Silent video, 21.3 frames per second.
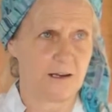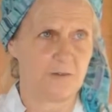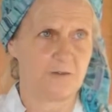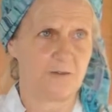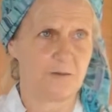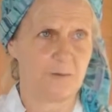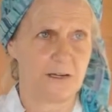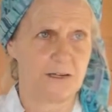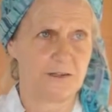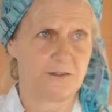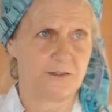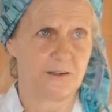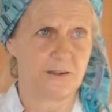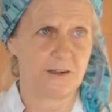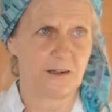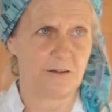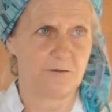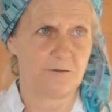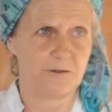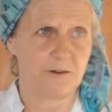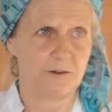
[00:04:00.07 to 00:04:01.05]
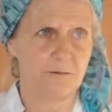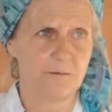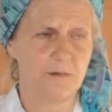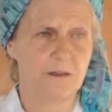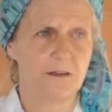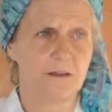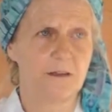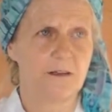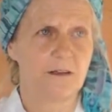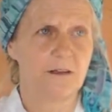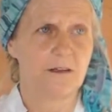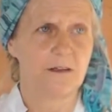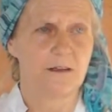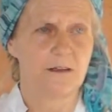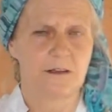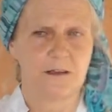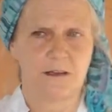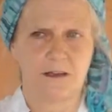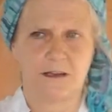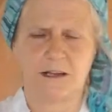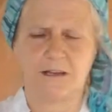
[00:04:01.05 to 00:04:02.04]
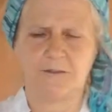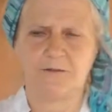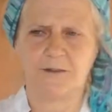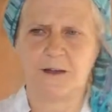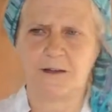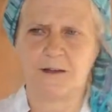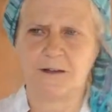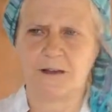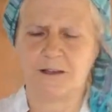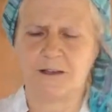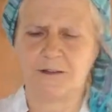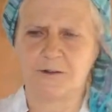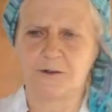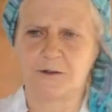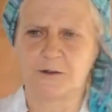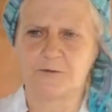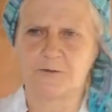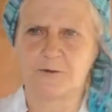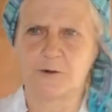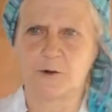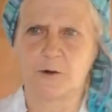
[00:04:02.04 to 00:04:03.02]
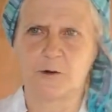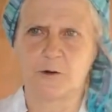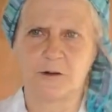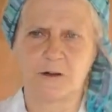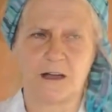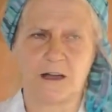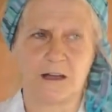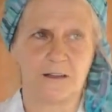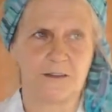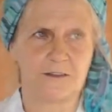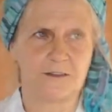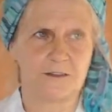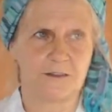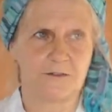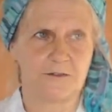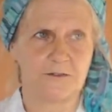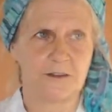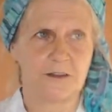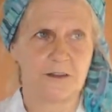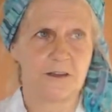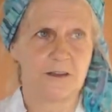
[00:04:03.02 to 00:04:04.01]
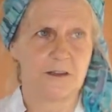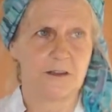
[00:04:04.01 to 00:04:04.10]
information come from. Yeah. And I found out it's good for all kinds of